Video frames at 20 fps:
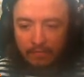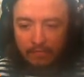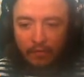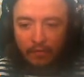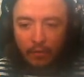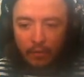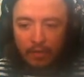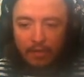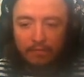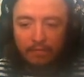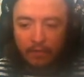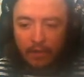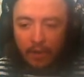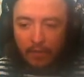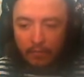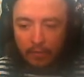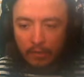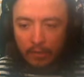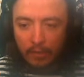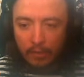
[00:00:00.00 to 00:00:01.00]
It's
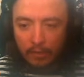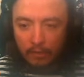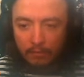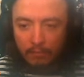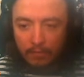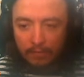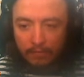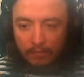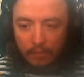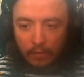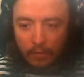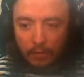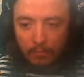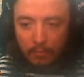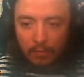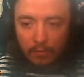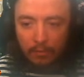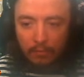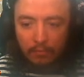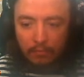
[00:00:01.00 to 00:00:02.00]
RE8. It's
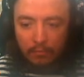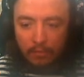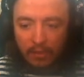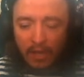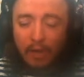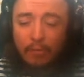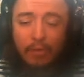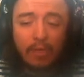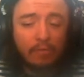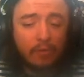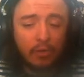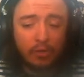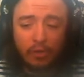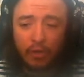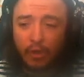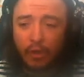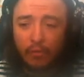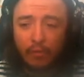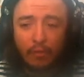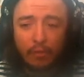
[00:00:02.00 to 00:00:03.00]
gotta be. I'll give it a
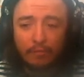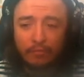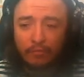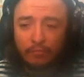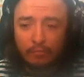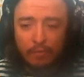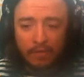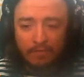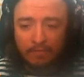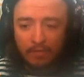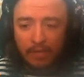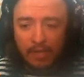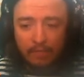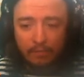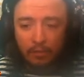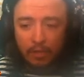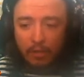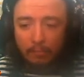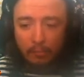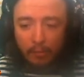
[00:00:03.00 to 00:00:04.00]
go though, because it's Resident
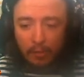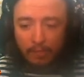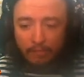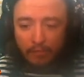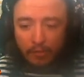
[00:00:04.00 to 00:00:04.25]
Evil. I'll